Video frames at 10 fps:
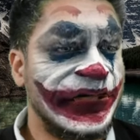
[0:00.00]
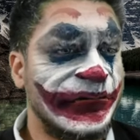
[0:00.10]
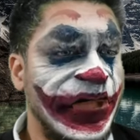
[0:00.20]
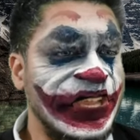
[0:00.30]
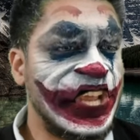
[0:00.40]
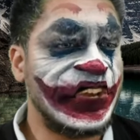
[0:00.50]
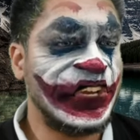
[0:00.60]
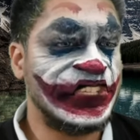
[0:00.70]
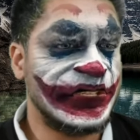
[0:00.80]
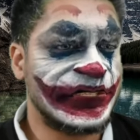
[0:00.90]
my
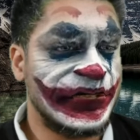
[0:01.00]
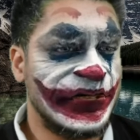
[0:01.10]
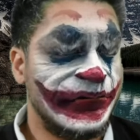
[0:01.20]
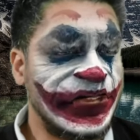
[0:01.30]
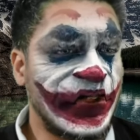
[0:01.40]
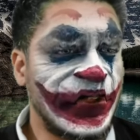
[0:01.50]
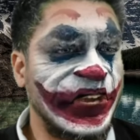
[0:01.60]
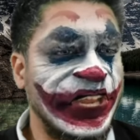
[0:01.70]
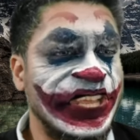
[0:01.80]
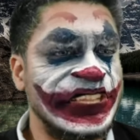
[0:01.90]
generation's
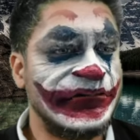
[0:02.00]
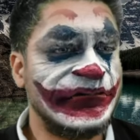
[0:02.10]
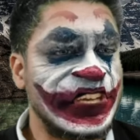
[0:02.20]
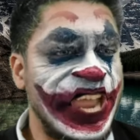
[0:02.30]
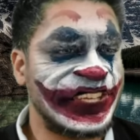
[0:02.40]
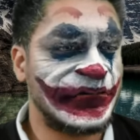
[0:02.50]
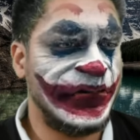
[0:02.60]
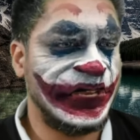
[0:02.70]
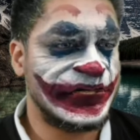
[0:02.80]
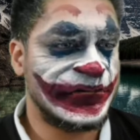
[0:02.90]
metaphorical trash
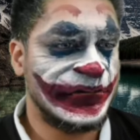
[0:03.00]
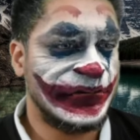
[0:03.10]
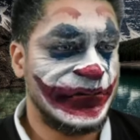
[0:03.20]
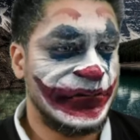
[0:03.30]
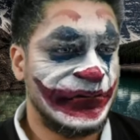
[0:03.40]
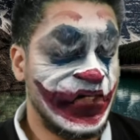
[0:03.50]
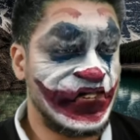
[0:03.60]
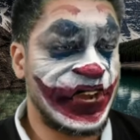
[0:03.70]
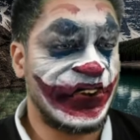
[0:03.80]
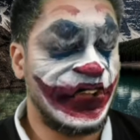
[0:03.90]
bins,
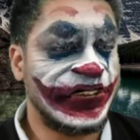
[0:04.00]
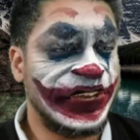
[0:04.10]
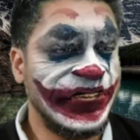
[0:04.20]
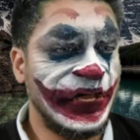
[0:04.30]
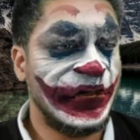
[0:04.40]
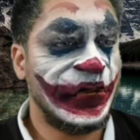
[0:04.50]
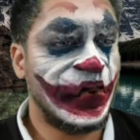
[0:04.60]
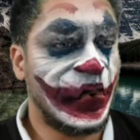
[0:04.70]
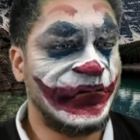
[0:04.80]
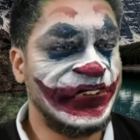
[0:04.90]
which are already
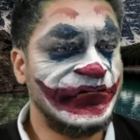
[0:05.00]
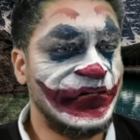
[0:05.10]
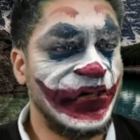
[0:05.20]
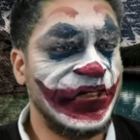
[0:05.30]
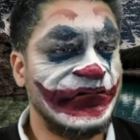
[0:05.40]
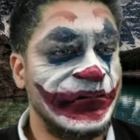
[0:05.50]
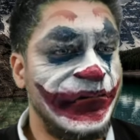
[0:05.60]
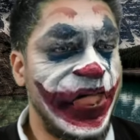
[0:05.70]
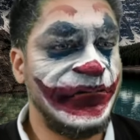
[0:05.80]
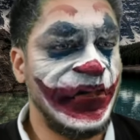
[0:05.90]
overflowing with
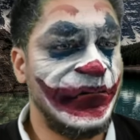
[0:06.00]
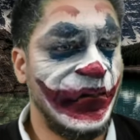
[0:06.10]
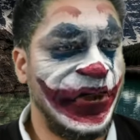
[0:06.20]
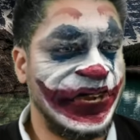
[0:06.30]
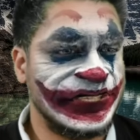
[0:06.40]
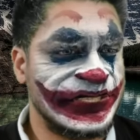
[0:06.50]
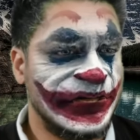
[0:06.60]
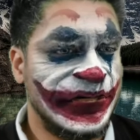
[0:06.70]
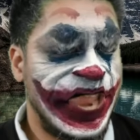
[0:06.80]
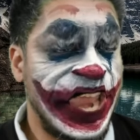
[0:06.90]
baby boomers
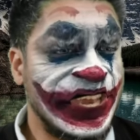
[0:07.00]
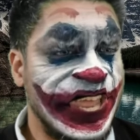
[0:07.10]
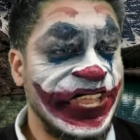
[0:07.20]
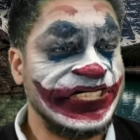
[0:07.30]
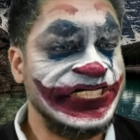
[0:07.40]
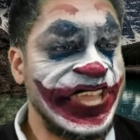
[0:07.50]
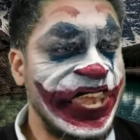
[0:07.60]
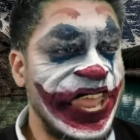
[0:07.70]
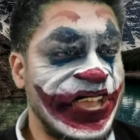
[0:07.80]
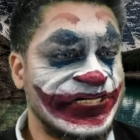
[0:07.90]
and
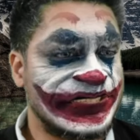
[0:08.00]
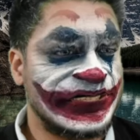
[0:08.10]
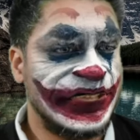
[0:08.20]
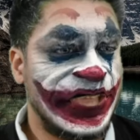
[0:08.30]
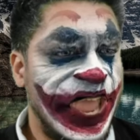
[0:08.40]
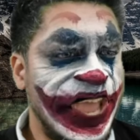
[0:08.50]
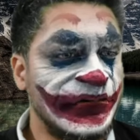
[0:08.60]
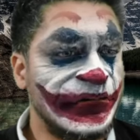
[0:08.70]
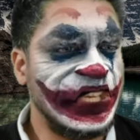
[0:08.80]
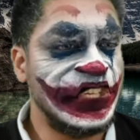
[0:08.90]
Gen X
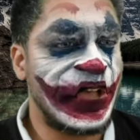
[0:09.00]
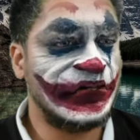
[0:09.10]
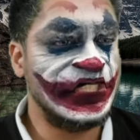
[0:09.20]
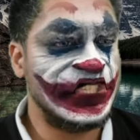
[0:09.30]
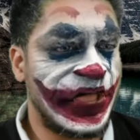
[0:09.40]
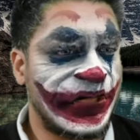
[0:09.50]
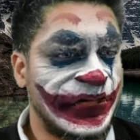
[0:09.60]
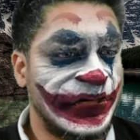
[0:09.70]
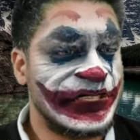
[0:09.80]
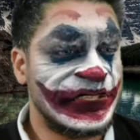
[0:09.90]
hand-me-down junk.
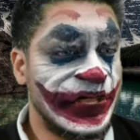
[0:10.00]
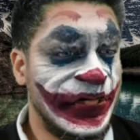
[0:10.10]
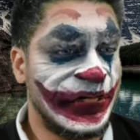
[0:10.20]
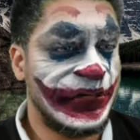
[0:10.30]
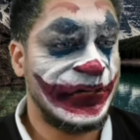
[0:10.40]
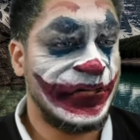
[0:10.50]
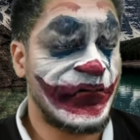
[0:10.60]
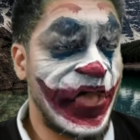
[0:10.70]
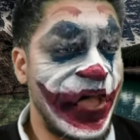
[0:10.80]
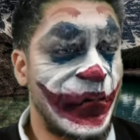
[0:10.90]
Still, if
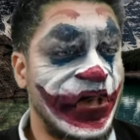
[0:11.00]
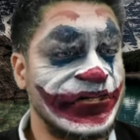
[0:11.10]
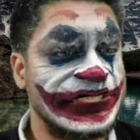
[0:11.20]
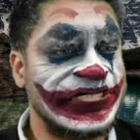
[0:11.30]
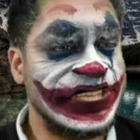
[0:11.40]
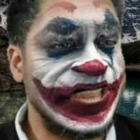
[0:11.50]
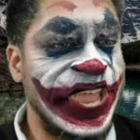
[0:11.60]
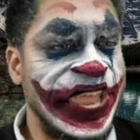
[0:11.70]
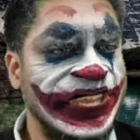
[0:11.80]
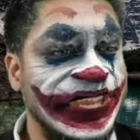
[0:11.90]
I was still
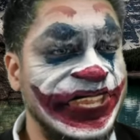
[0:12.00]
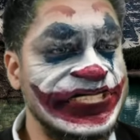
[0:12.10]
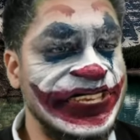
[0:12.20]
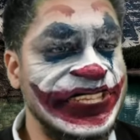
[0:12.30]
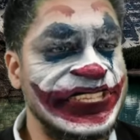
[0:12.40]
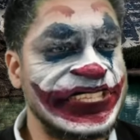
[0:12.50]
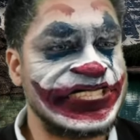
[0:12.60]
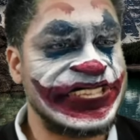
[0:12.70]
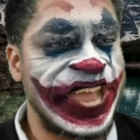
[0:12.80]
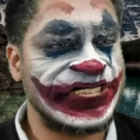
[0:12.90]
an easily
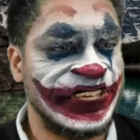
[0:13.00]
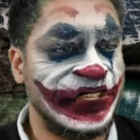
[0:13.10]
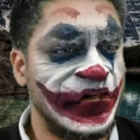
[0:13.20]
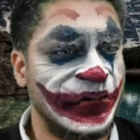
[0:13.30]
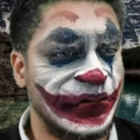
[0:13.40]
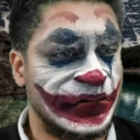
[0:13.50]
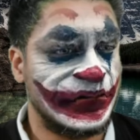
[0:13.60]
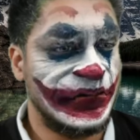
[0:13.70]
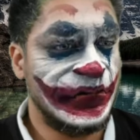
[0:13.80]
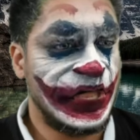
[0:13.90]
distracted youth,
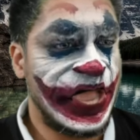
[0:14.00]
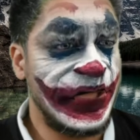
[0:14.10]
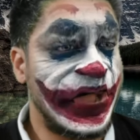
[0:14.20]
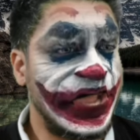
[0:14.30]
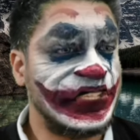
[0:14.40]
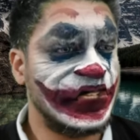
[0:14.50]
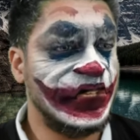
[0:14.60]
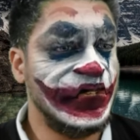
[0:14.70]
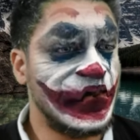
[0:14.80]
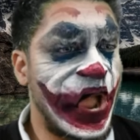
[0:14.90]
I might
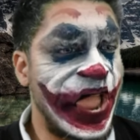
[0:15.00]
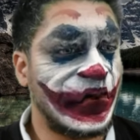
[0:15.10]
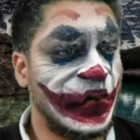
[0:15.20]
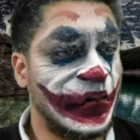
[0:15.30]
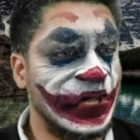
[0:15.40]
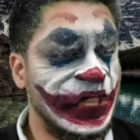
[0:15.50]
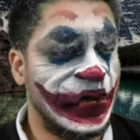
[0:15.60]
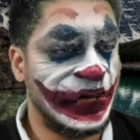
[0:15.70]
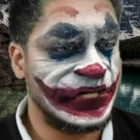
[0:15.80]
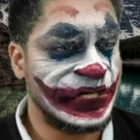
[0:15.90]
enjoy
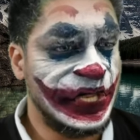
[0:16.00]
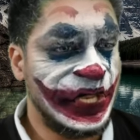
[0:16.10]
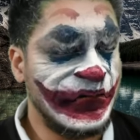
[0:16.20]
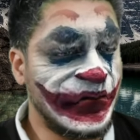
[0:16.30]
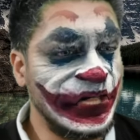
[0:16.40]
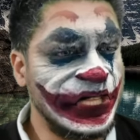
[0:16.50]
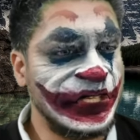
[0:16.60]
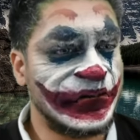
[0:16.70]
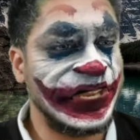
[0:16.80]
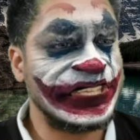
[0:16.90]
Overlord, if only
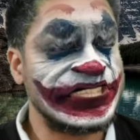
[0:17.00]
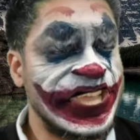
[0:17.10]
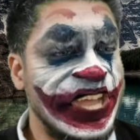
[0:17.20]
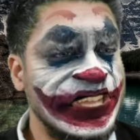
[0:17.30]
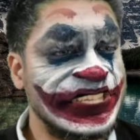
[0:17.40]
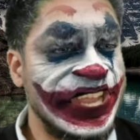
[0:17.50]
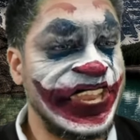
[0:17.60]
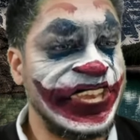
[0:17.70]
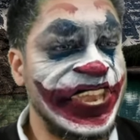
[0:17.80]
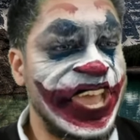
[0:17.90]
during its
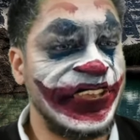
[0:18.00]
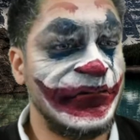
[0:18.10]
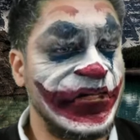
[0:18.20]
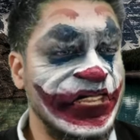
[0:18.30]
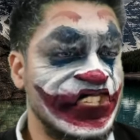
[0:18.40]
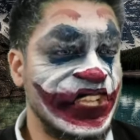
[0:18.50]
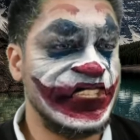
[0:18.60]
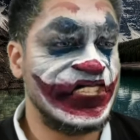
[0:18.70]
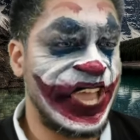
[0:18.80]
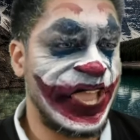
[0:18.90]
109-minute
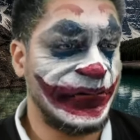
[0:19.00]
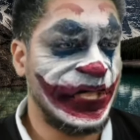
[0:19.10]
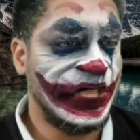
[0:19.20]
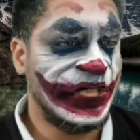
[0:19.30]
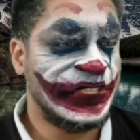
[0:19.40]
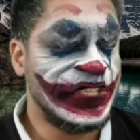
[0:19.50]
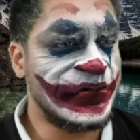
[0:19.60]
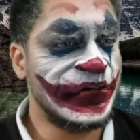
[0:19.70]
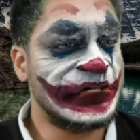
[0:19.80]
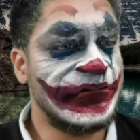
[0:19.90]
runtime. This
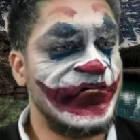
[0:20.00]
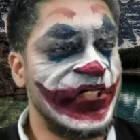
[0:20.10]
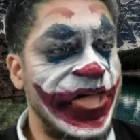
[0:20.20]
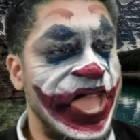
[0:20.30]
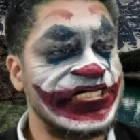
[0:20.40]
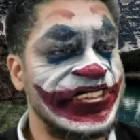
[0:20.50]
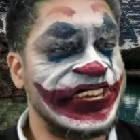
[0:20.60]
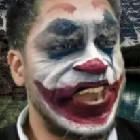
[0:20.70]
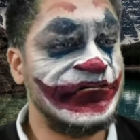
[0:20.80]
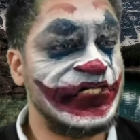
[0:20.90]
gruesome film has
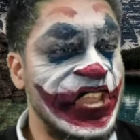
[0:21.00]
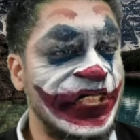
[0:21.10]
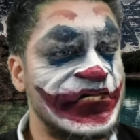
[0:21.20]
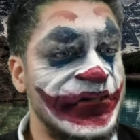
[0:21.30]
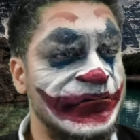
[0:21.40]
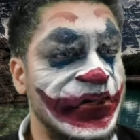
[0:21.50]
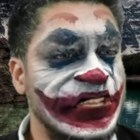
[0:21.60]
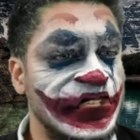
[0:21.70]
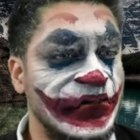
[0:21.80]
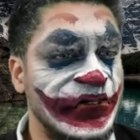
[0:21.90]
arrived like some
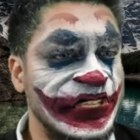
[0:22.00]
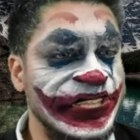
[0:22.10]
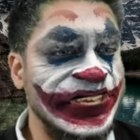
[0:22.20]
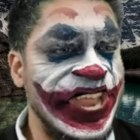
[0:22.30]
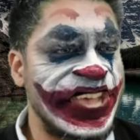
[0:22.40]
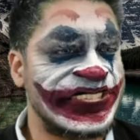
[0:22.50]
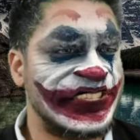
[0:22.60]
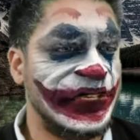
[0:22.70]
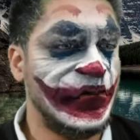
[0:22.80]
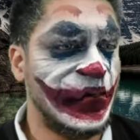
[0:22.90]
particularly nasty new